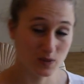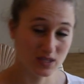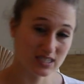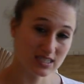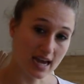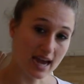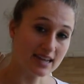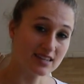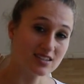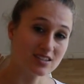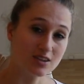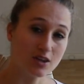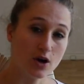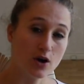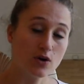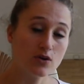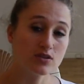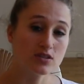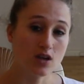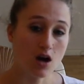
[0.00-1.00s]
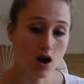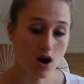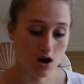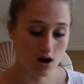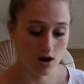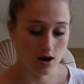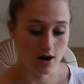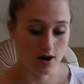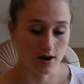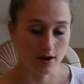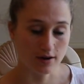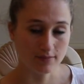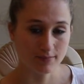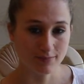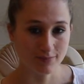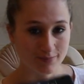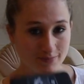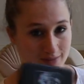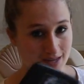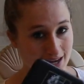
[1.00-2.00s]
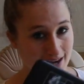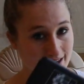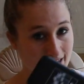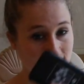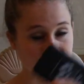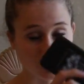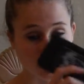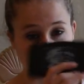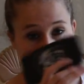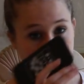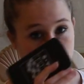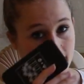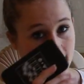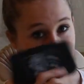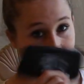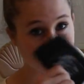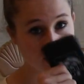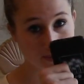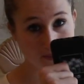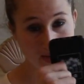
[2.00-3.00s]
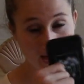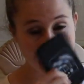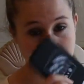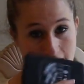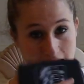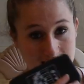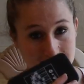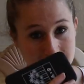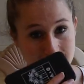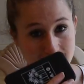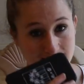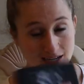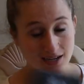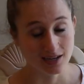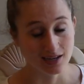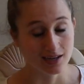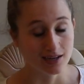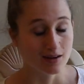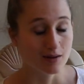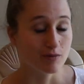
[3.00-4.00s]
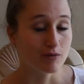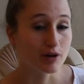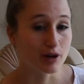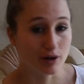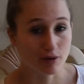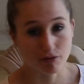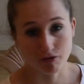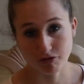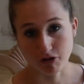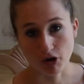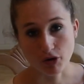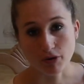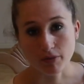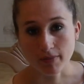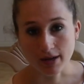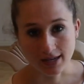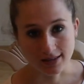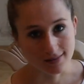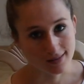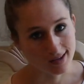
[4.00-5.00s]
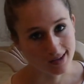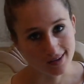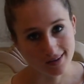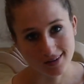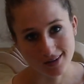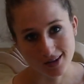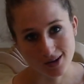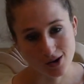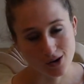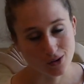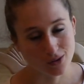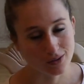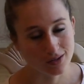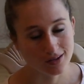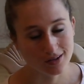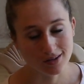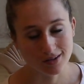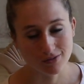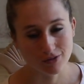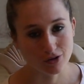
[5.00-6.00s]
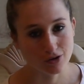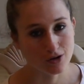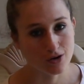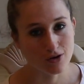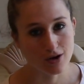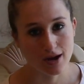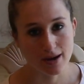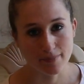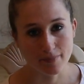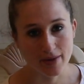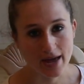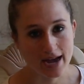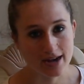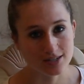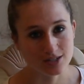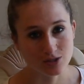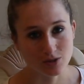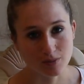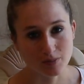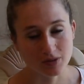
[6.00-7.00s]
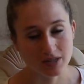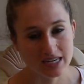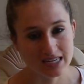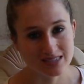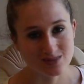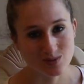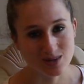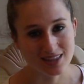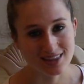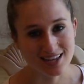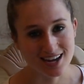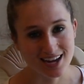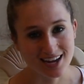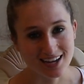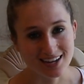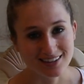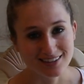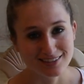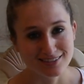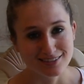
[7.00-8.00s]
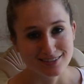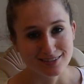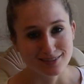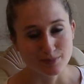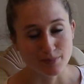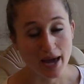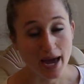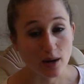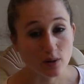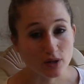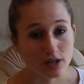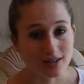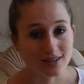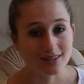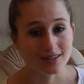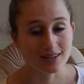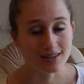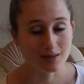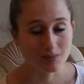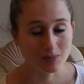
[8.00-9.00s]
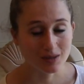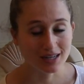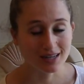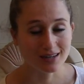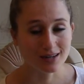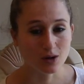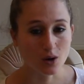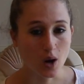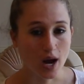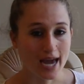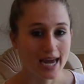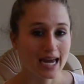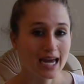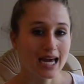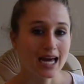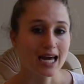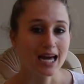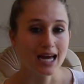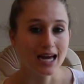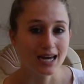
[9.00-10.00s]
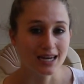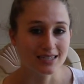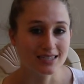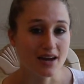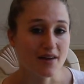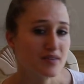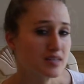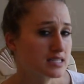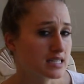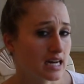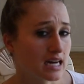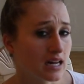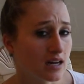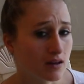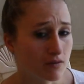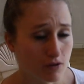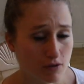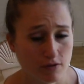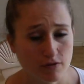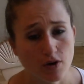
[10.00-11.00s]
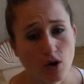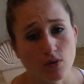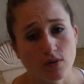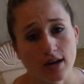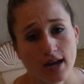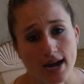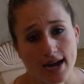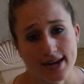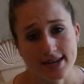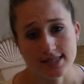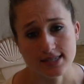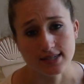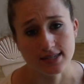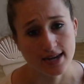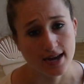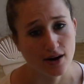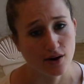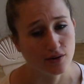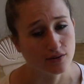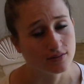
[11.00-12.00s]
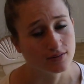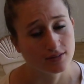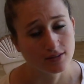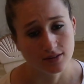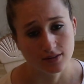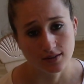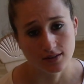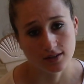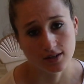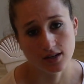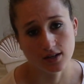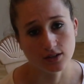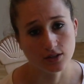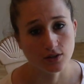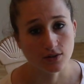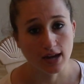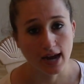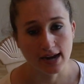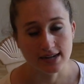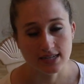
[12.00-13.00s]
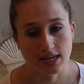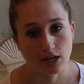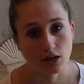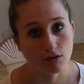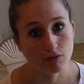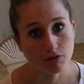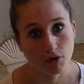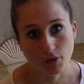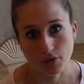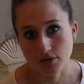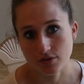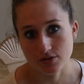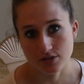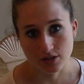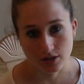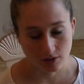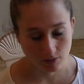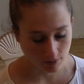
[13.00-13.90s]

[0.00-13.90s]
besides those are external battery packs for your phone mainly. If you don't come back to a place with power, it can be quite devastating if your phone dies and now you can't take your photos or